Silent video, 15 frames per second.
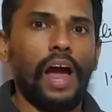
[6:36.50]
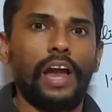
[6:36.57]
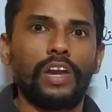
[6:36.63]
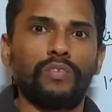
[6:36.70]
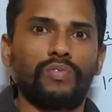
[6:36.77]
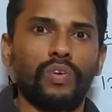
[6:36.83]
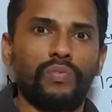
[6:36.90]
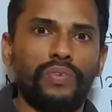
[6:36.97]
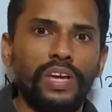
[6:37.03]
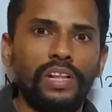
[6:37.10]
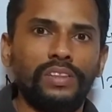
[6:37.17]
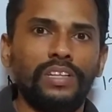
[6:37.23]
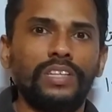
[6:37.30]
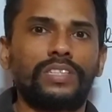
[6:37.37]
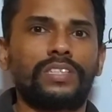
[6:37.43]
And if you
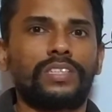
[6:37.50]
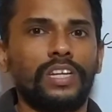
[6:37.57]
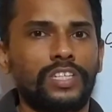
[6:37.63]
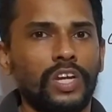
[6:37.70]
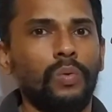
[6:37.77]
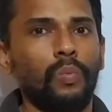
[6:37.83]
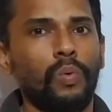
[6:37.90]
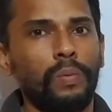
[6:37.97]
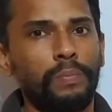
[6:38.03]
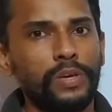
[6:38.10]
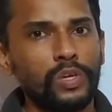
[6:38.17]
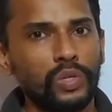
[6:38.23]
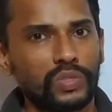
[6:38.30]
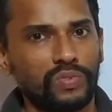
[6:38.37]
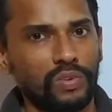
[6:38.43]
feel this session would
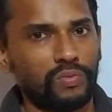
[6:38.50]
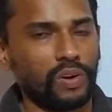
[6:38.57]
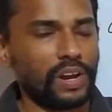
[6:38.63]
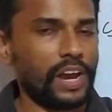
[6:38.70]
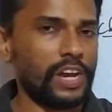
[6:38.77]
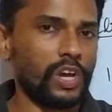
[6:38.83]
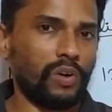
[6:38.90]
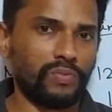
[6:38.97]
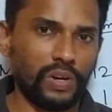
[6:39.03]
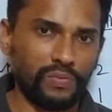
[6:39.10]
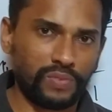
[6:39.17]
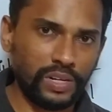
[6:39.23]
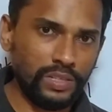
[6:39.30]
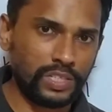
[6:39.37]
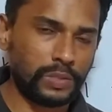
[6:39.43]
be useful for any of
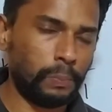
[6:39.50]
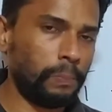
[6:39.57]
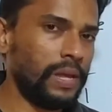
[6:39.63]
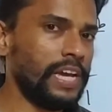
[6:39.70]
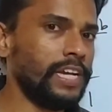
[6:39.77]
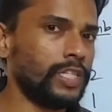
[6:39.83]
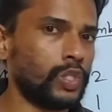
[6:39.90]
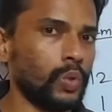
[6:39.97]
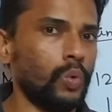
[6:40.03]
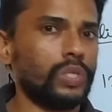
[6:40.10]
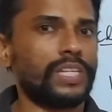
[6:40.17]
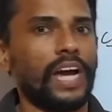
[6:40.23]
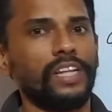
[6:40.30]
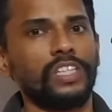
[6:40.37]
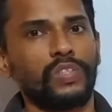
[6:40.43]
your friends, please
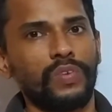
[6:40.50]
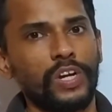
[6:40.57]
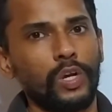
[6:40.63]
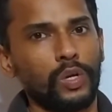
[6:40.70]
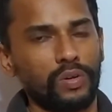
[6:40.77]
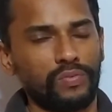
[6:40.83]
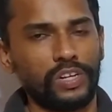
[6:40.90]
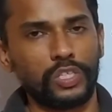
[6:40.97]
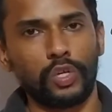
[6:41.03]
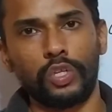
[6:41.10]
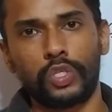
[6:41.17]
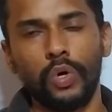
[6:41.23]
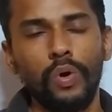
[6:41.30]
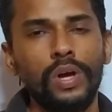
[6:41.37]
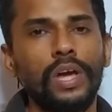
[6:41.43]
do share this video to your friends
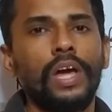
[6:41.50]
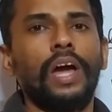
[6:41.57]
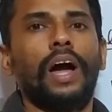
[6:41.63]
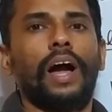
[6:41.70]
also.